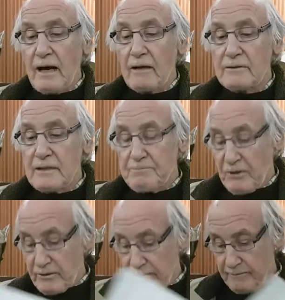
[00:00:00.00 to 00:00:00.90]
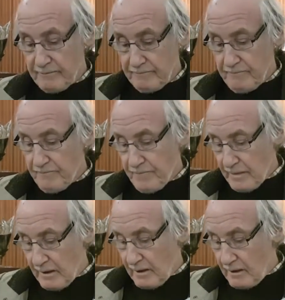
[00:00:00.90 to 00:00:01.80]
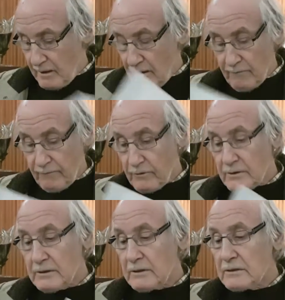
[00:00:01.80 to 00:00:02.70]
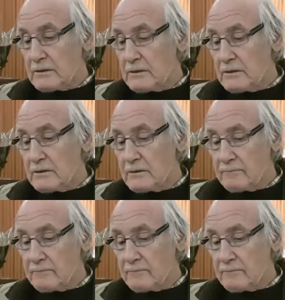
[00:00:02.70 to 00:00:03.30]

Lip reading: How does he put it? Verse 16.